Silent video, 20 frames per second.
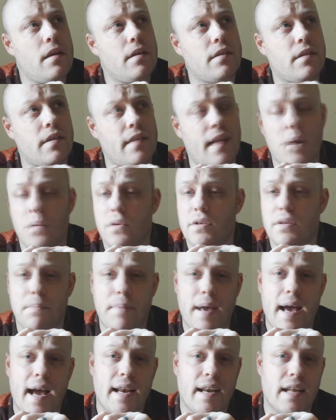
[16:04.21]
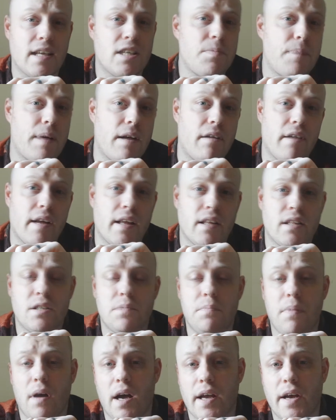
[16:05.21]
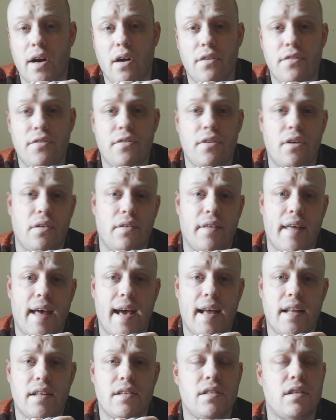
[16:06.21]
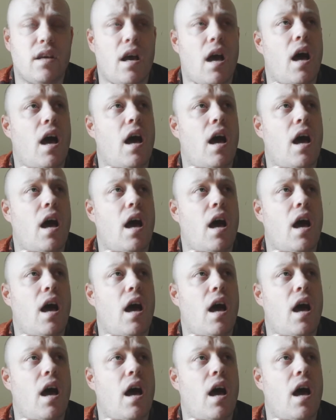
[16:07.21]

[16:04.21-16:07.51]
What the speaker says: So that was a bad experience, but I got through that.